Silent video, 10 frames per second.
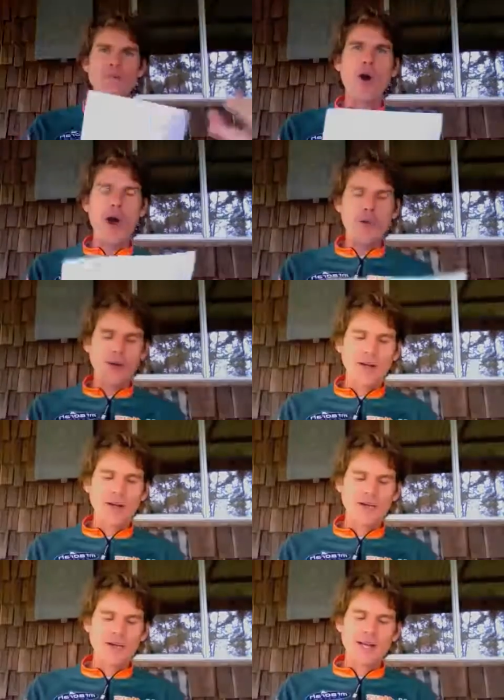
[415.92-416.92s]

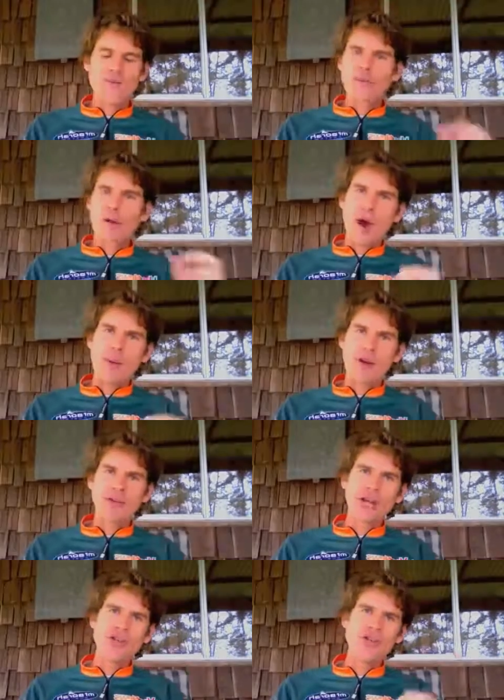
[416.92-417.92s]
hybridized.
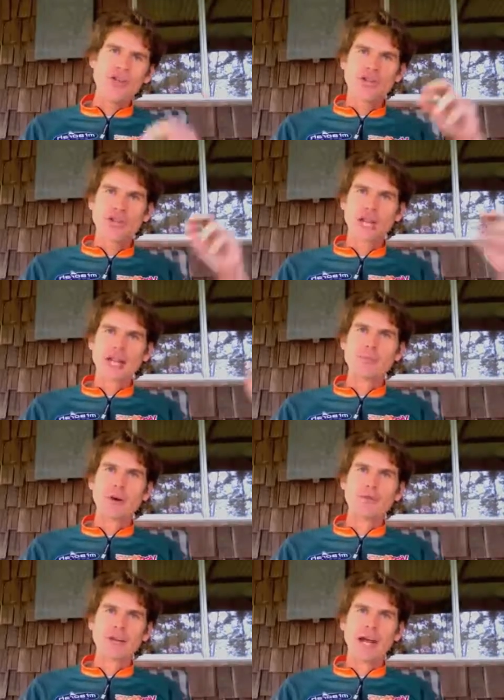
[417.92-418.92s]
Hybridization and genetically
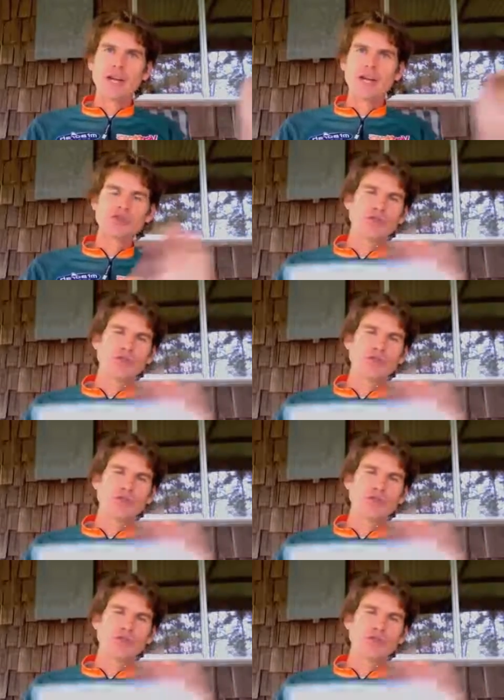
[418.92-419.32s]
modification is